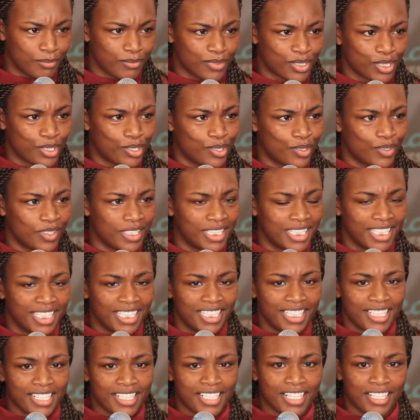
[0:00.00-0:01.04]
So,
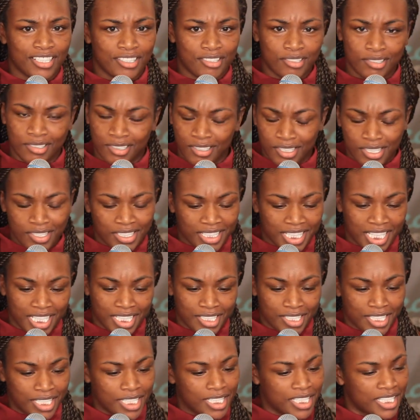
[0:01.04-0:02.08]
because, you know, you said
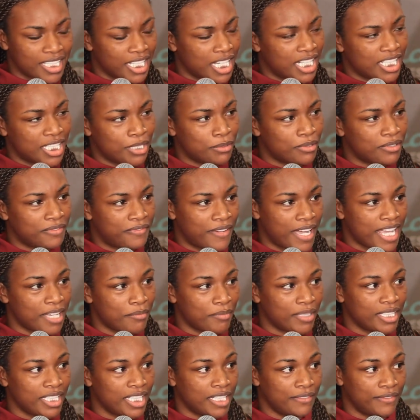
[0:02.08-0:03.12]
she would fight
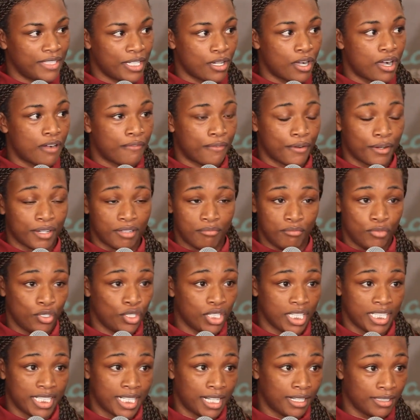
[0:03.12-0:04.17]
me if they offer her $1
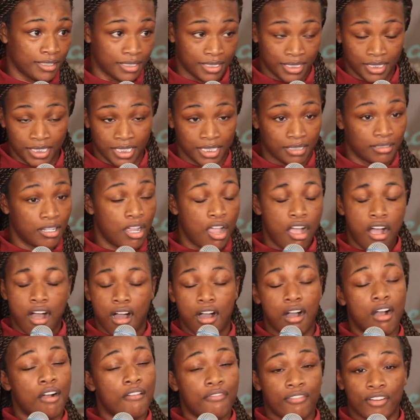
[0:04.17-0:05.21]
million. Look,
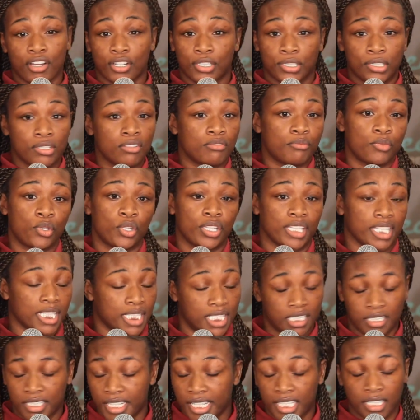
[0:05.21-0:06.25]
offer her $2 million.
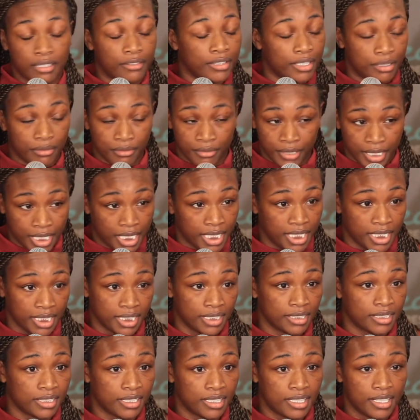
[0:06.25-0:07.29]
Just get her in the ring.
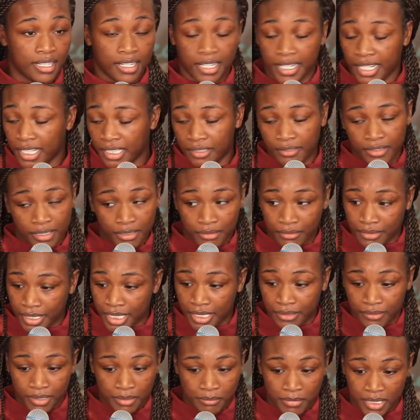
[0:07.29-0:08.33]
Get her in the
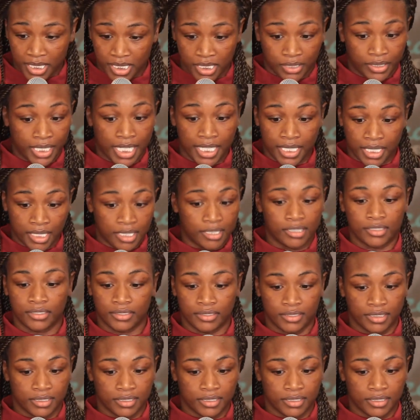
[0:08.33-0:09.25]
ring with me so they know